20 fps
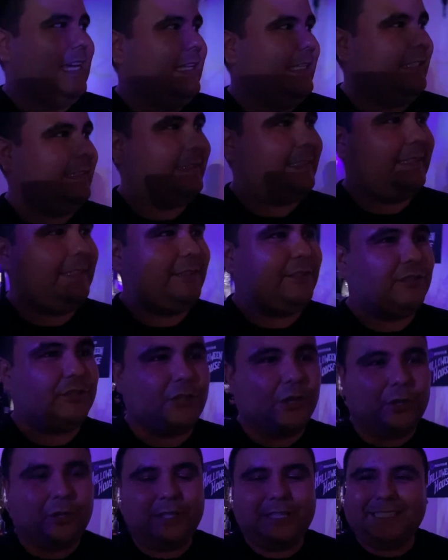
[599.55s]
This is
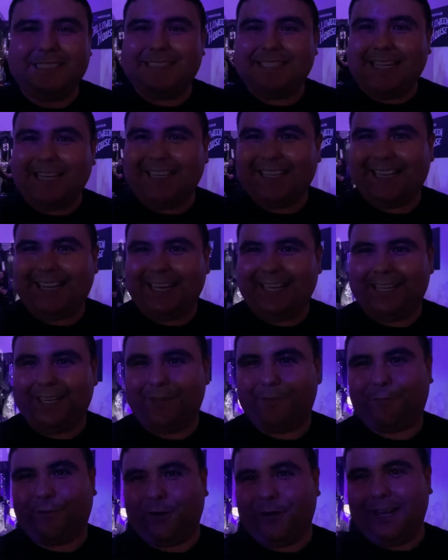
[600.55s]
solely
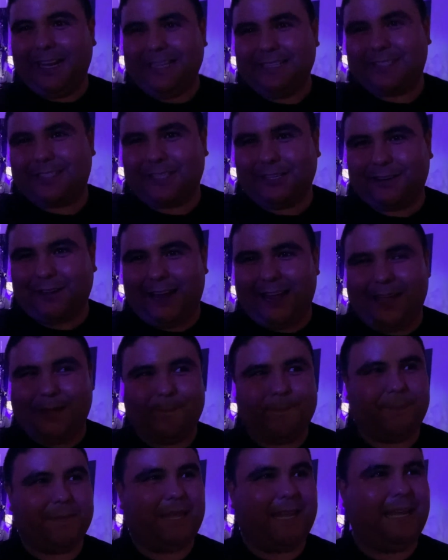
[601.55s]
dedicated for
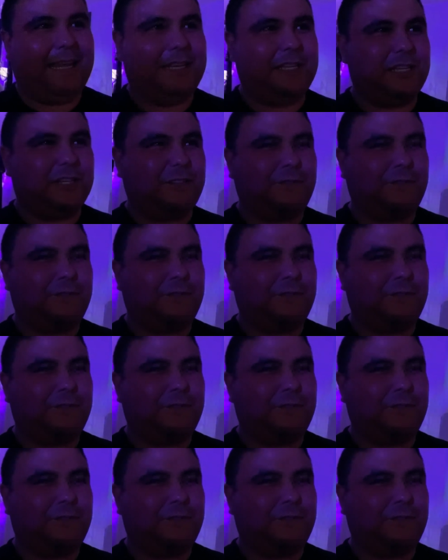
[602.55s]
Instagram and just